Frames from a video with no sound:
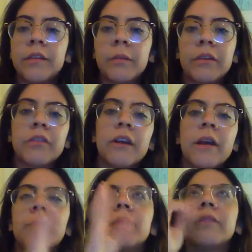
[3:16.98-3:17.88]

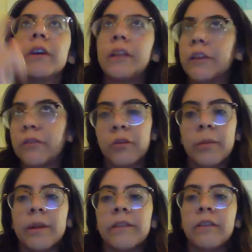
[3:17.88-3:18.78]
spectrogram, very clear
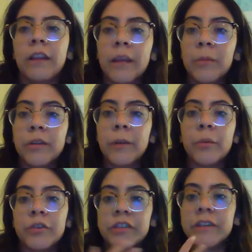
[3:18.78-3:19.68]
formants, so I labeled
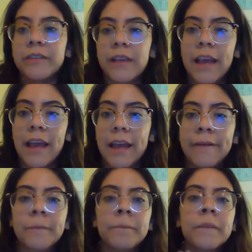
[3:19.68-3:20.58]
that portion as A.
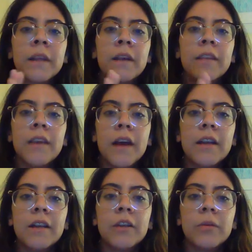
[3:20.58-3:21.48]

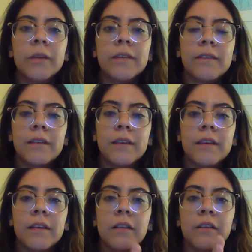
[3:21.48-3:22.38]
Then you can
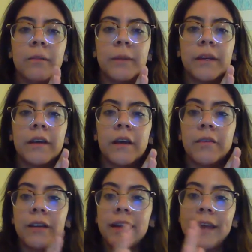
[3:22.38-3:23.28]
see a little bit
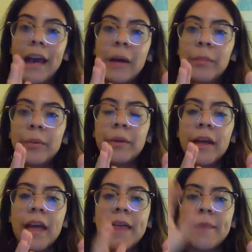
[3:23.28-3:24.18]
of a gap
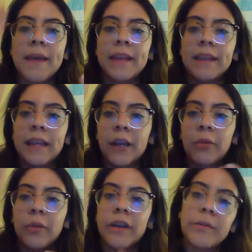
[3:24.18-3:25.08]
and then like a
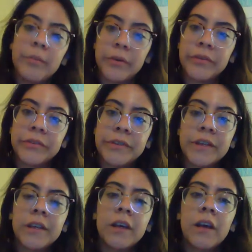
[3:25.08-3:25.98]
random burst
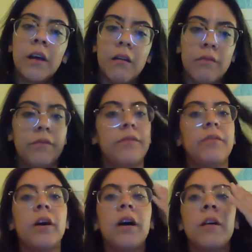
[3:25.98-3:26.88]

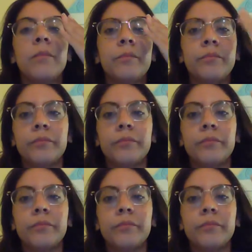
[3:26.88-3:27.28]
of